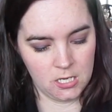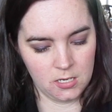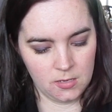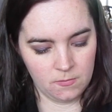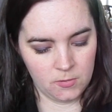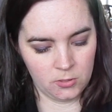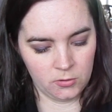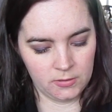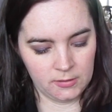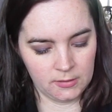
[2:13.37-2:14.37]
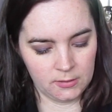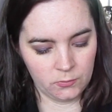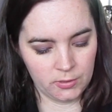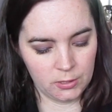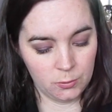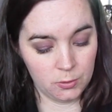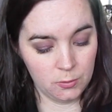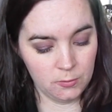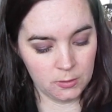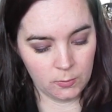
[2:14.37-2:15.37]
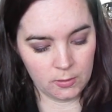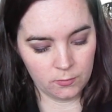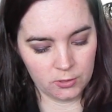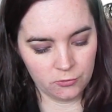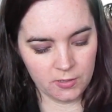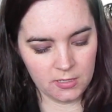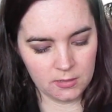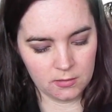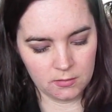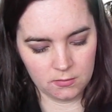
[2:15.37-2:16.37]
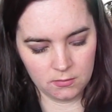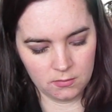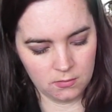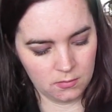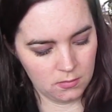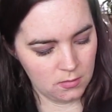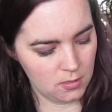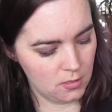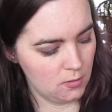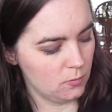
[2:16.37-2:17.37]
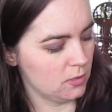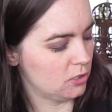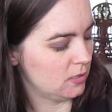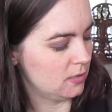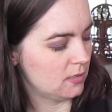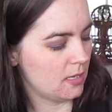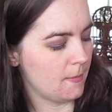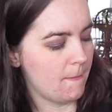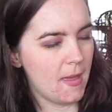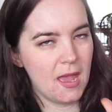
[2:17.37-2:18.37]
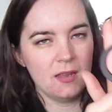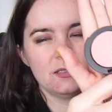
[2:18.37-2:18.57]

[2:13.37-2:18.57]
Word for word: Number 6322, Sweet Retreat, which is a matte